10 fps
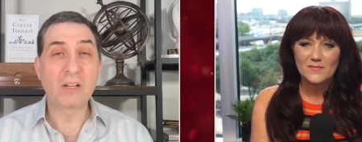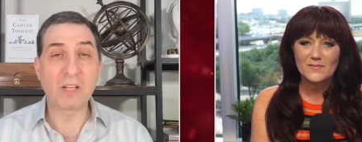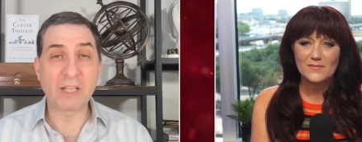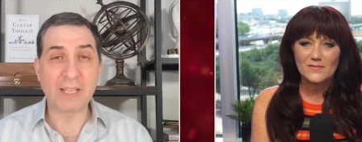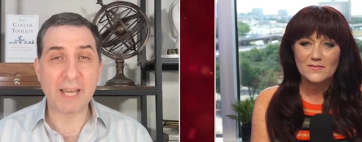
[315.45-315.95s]

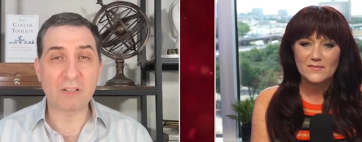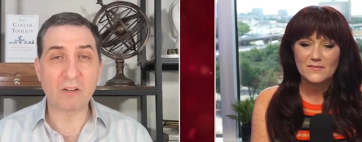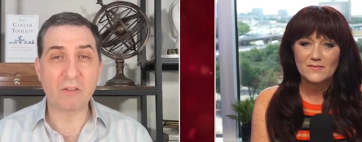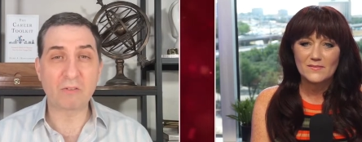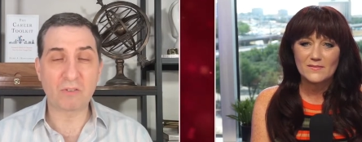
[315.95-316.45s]
Speaker 1: To get
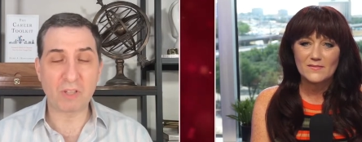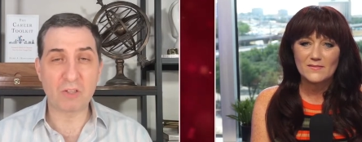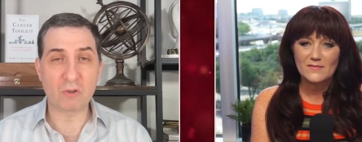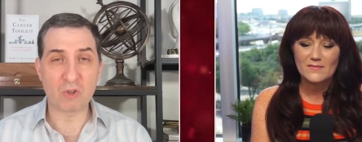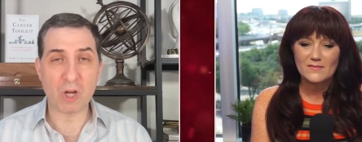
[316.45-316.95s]
to those
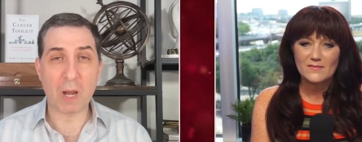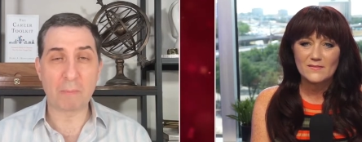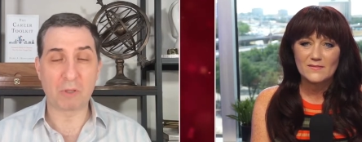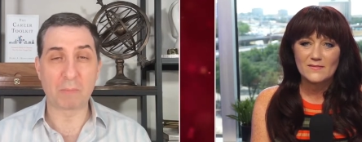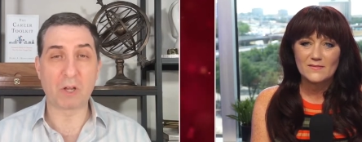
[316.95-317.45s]
senior
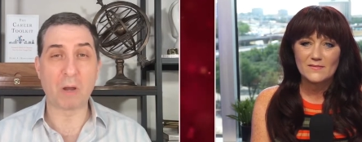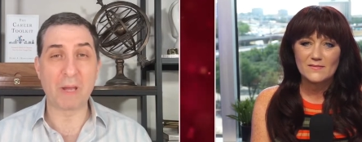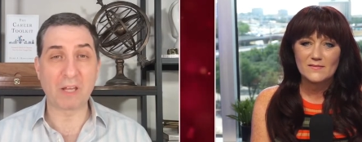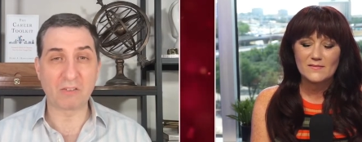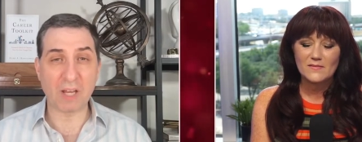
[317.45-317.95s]
jobs, to become
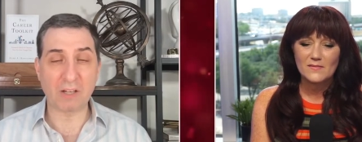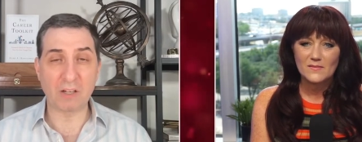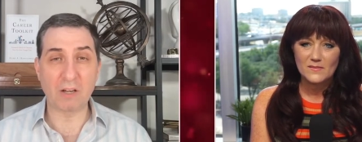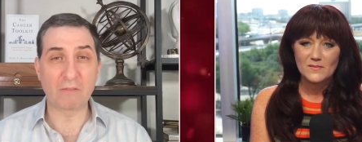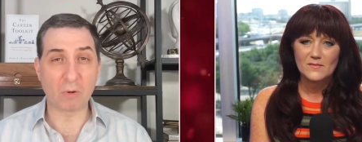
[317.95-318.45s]
an
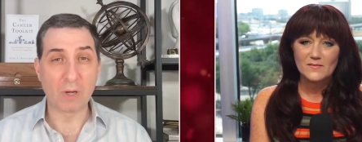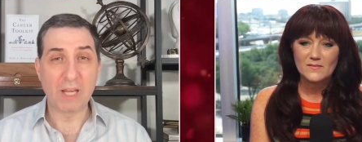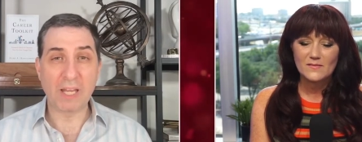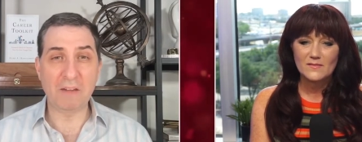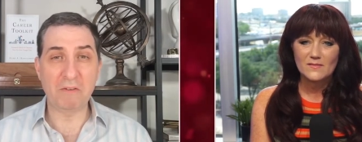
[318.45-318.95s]
executive or
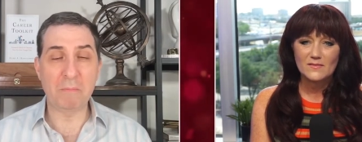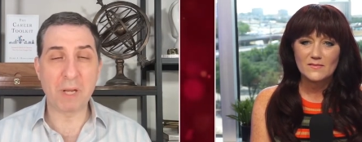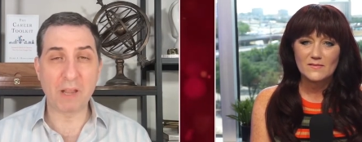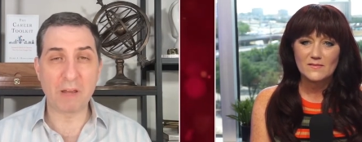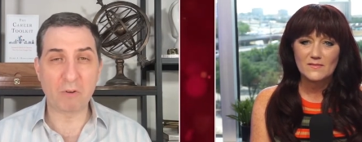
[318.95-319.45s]
even
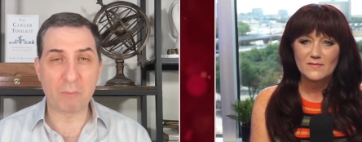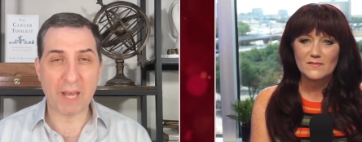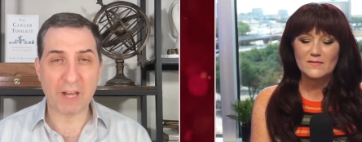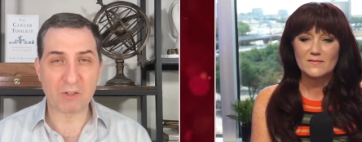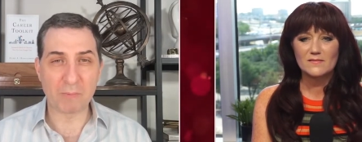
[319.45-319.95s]
mid-level
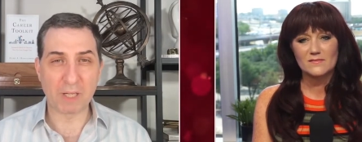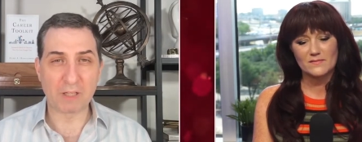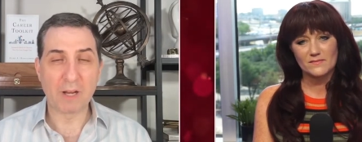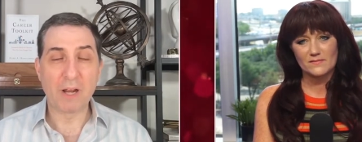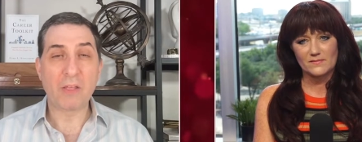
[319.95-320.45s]
management,
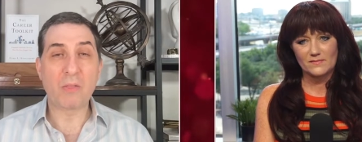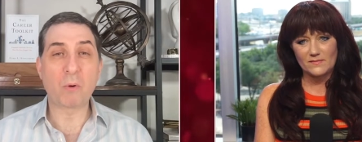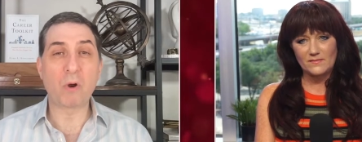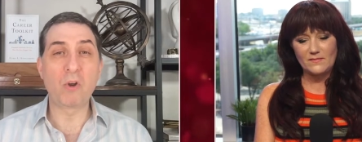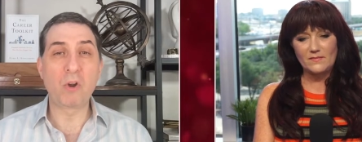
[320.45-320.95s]
there
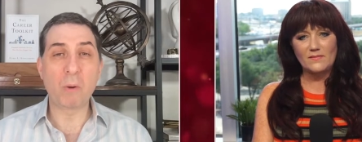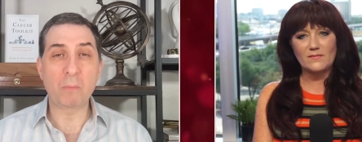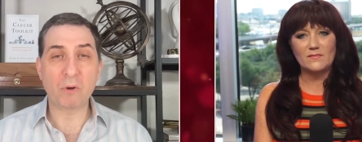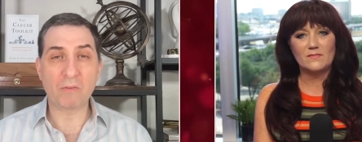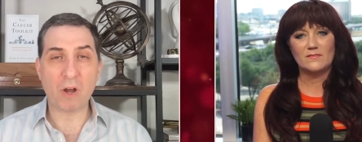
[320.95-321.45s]
are a
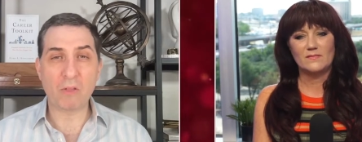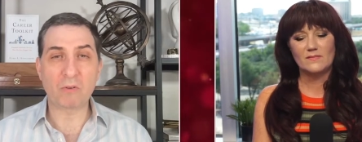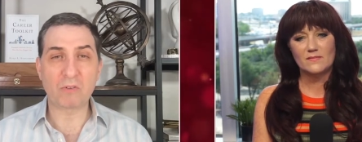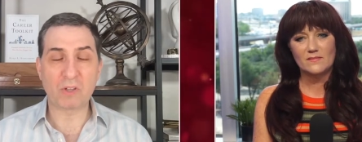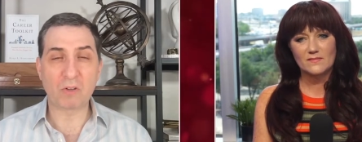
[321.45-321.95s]
number of
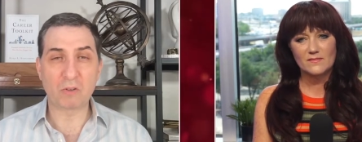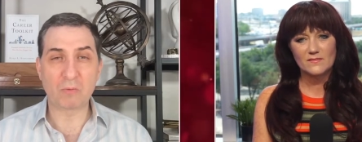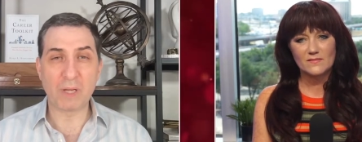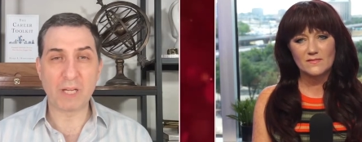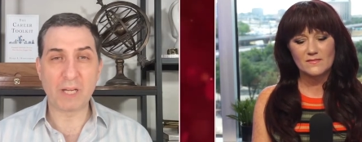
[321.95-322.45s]
other
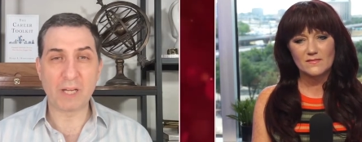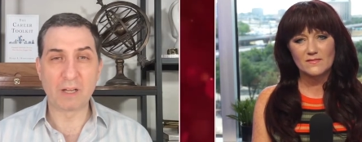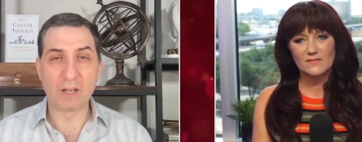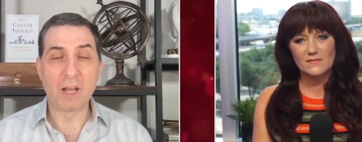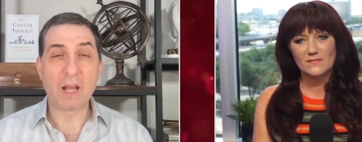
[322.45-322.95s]
skills we need:
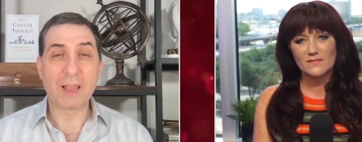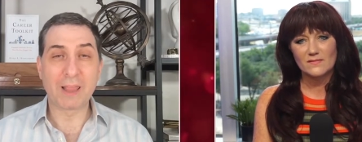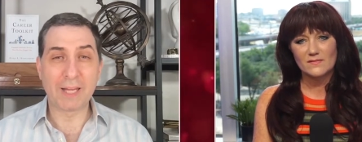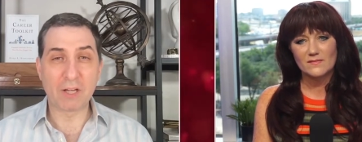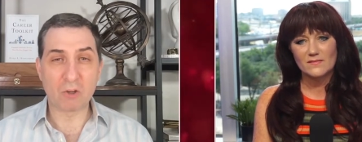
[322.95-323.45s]

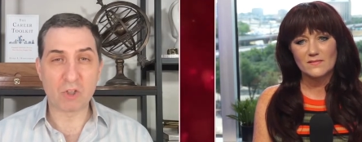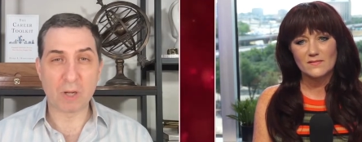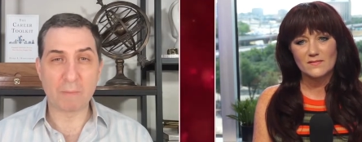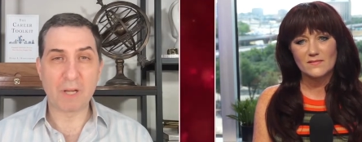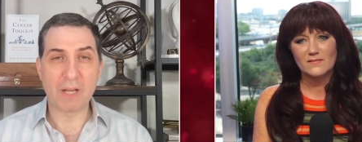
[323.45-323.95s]

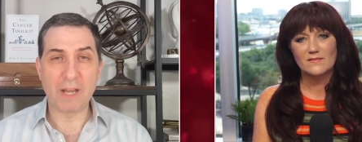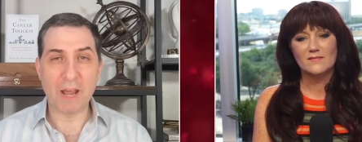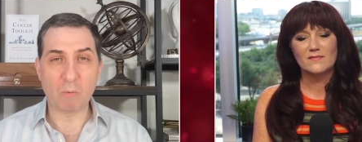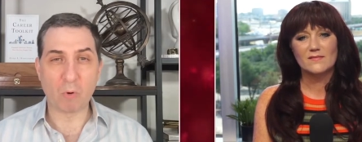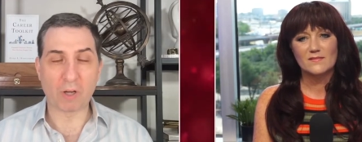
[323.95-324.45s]
leadership,
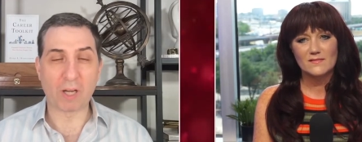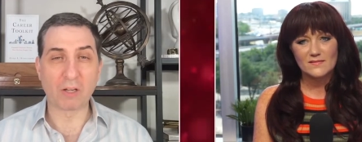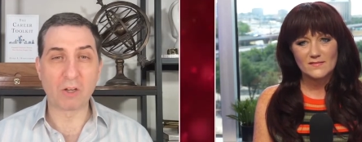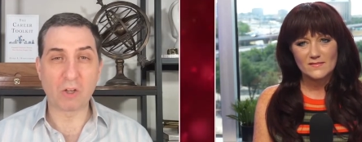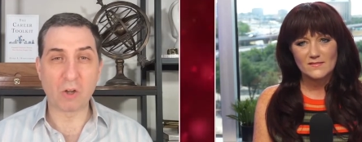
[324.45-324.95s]

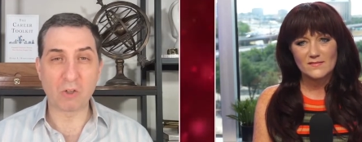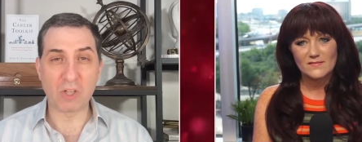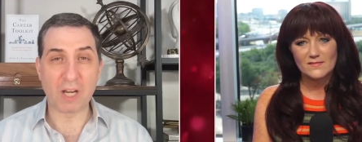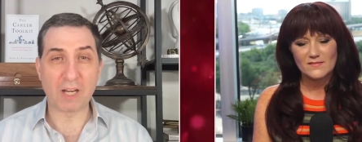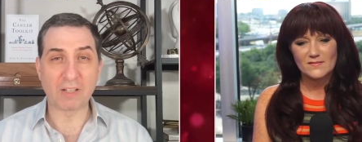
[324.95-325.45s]
networking,
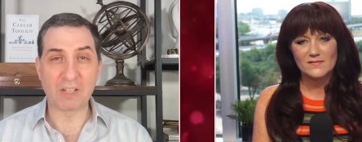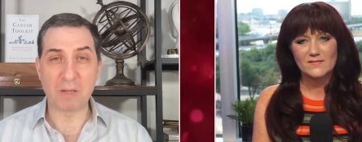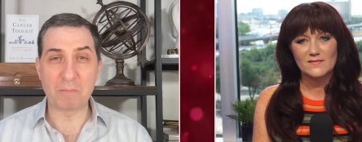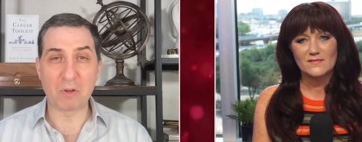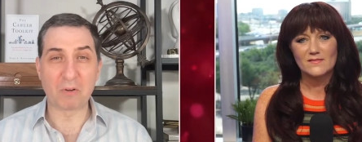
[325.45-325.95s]
negotiating,
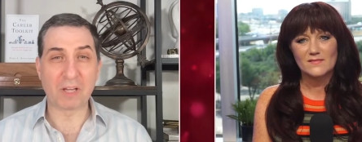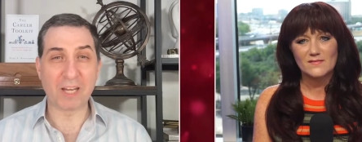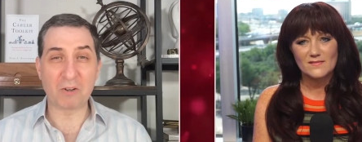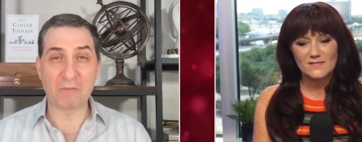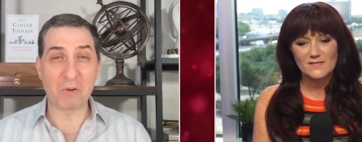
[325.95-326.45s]
team building,
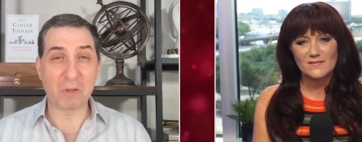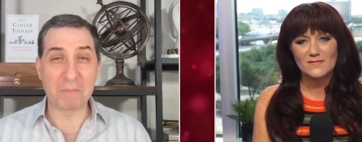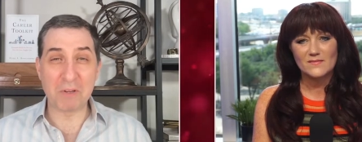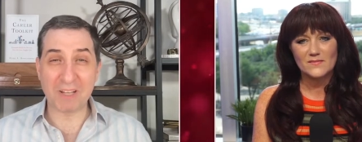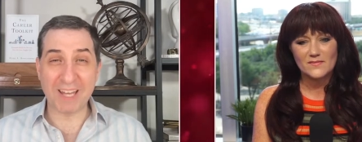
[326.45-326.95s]
interviewing,
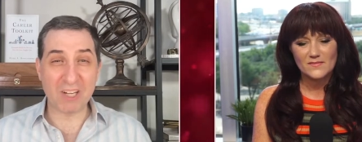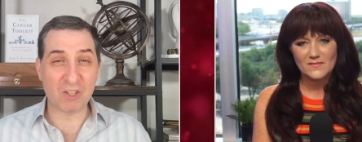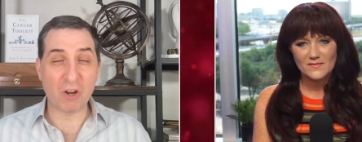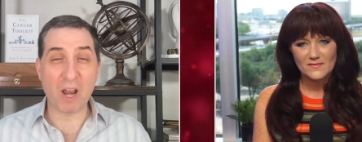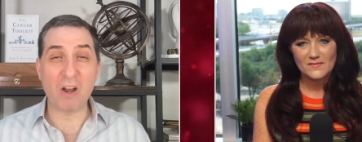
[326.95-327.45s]

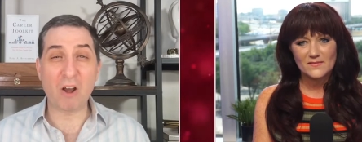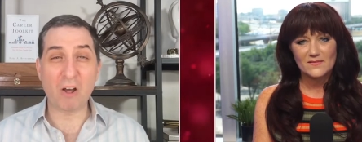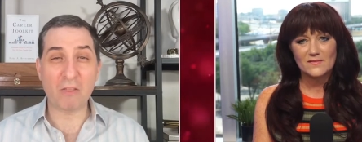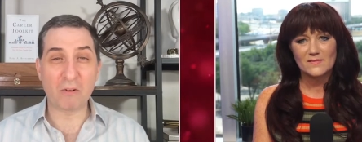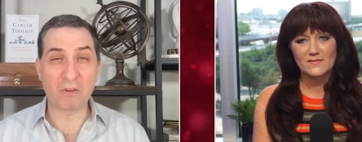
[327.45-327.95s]
communication, and
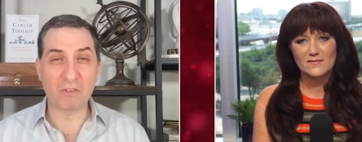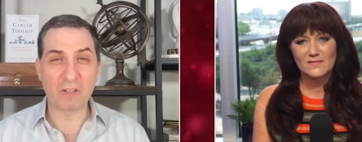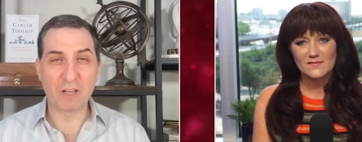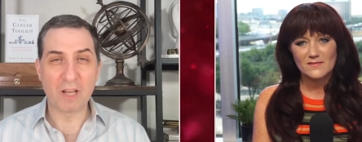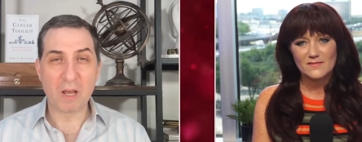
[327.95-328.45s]
others,
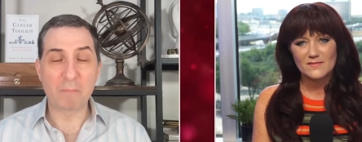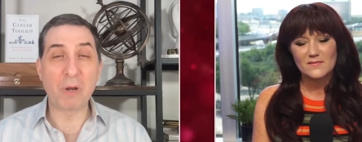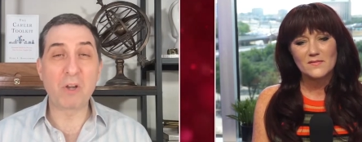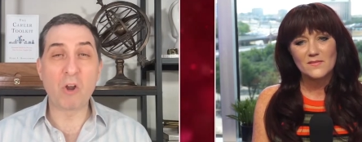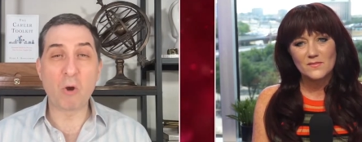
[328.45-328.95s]

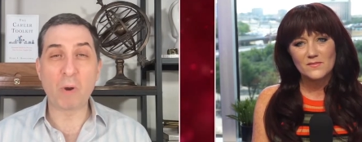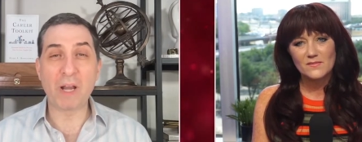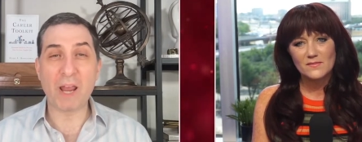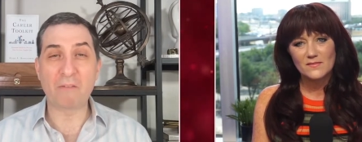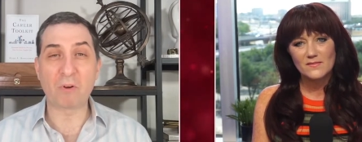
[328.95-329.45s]
but no
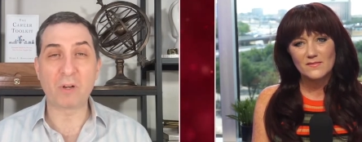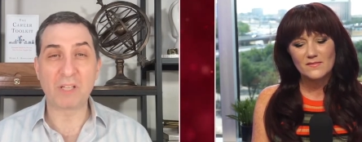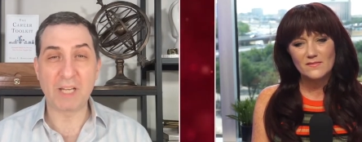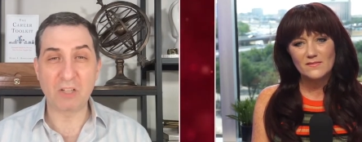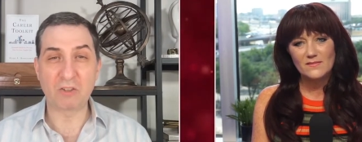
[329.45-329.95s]
one ever
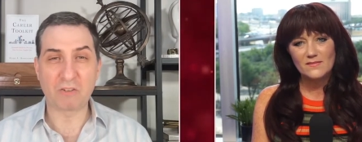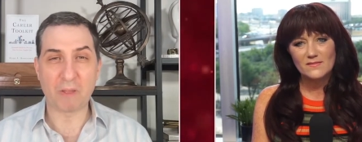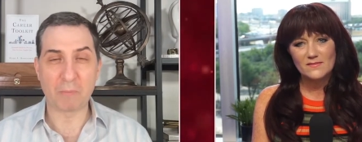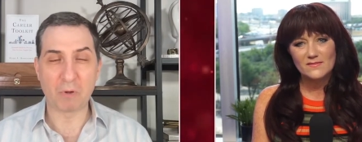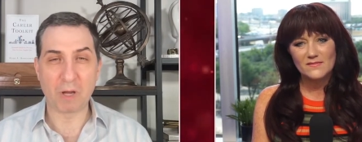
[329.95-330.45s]
teaches
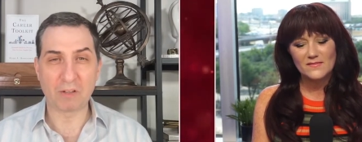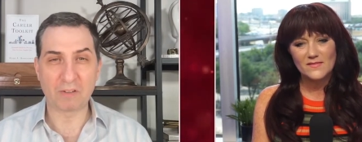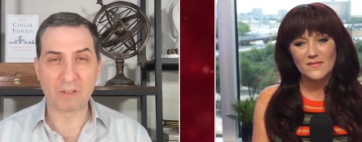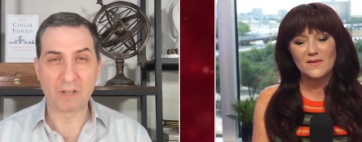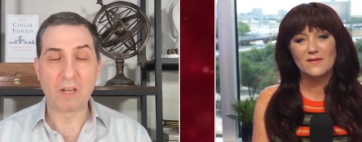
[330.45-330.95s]
them to us.